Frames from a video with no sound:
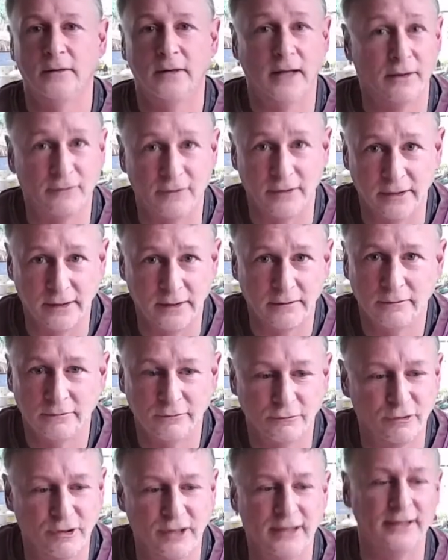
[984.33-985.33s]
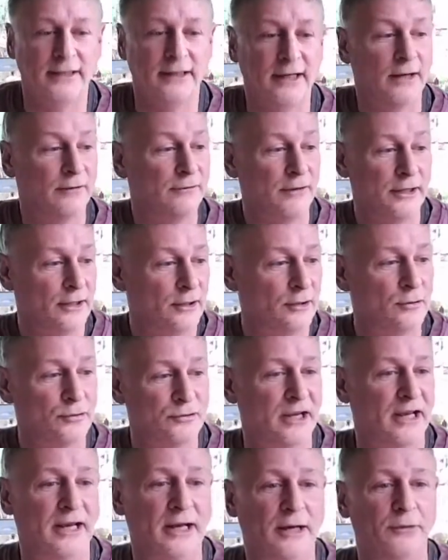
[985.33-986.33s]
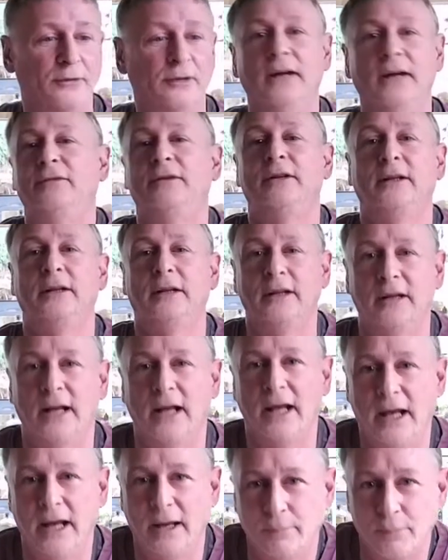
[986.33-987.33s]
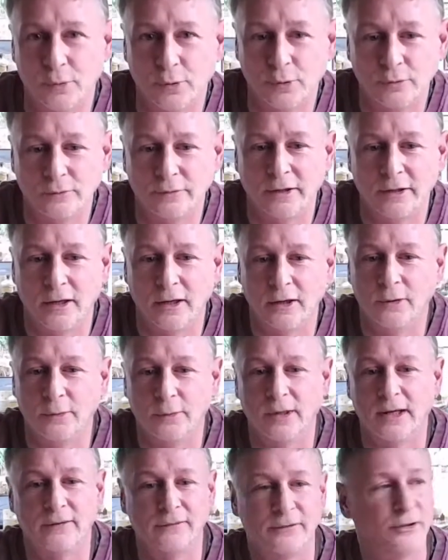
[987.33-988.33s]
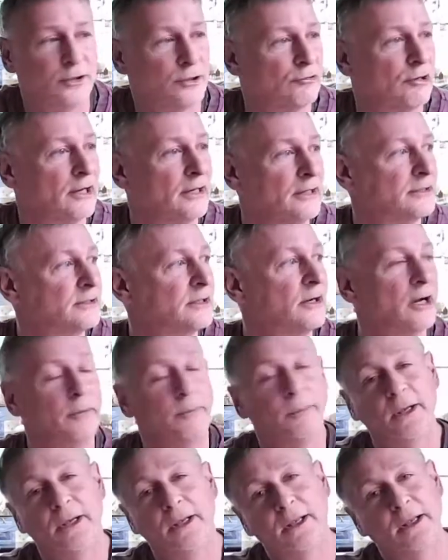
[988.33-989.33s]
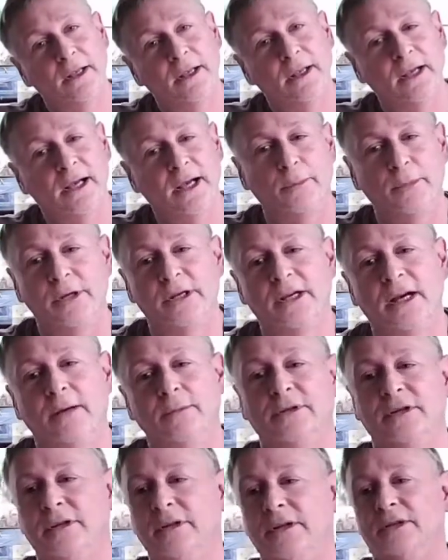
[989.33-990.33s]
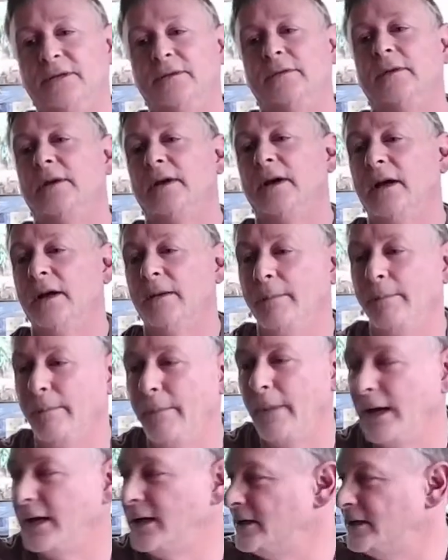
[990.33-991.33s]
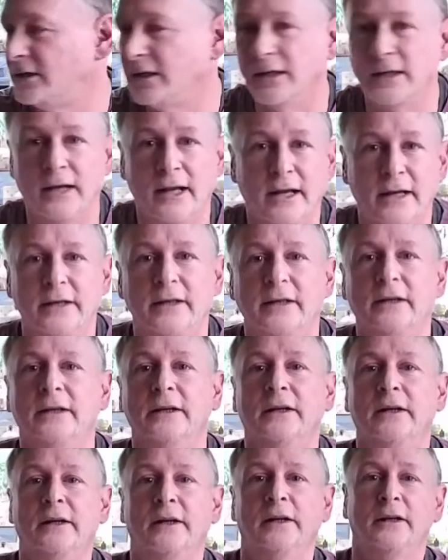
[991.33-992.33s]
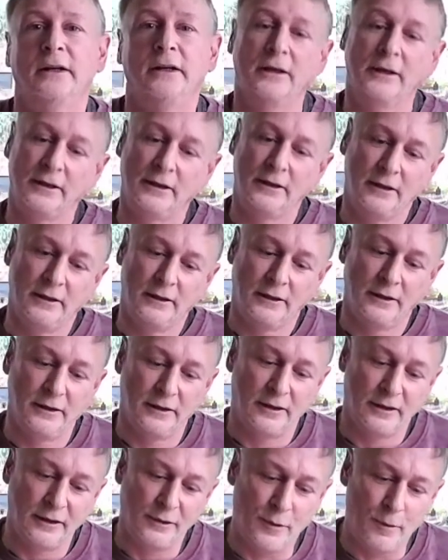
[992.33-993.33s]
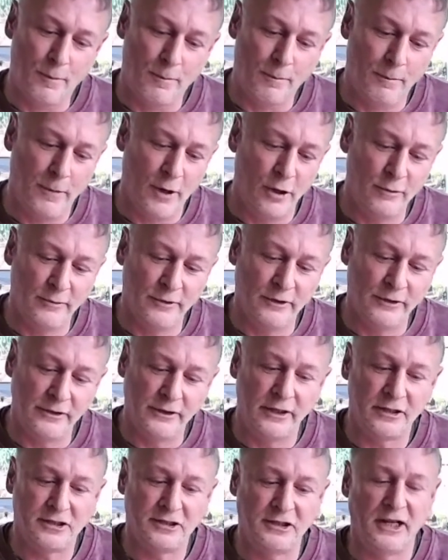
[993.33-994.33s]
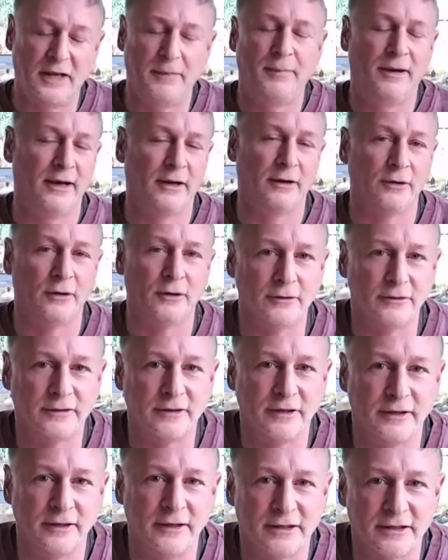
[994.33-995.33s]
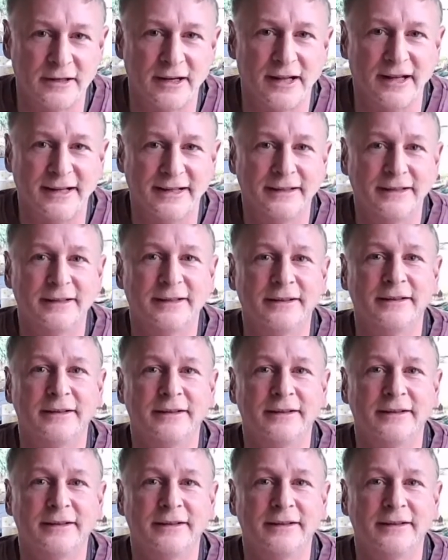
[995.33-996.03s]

Lovely. Really lovely little town, lovely little amble, we're having a great time. And we come to this amazing lake. And the moment you step out onto this lake,